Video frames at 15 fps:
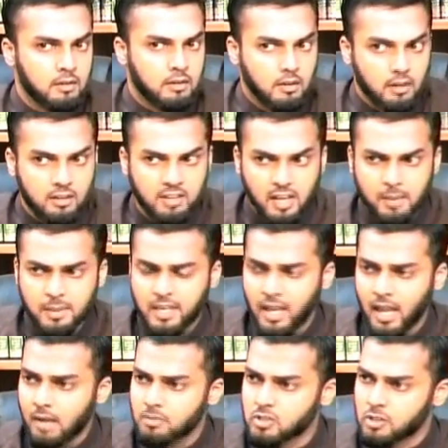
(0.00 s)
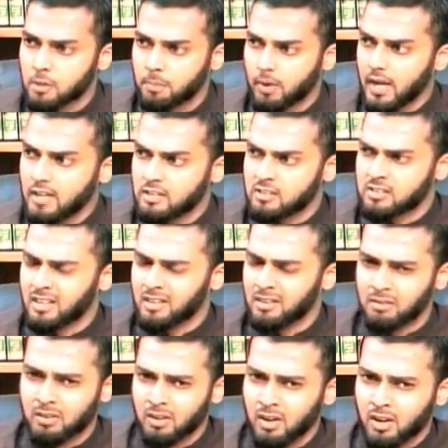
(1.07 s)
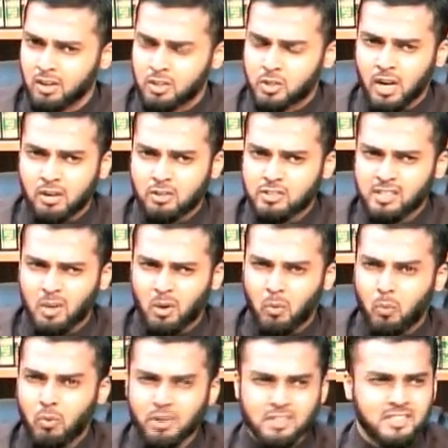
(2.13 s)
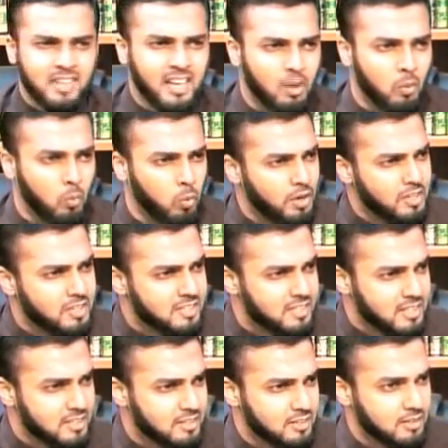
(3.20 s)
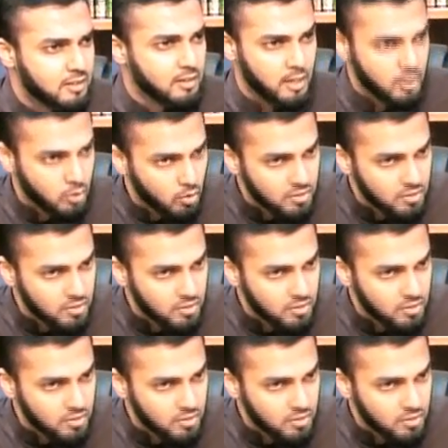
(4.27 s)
they became surprised and try to understand, what is that? What is this? They know the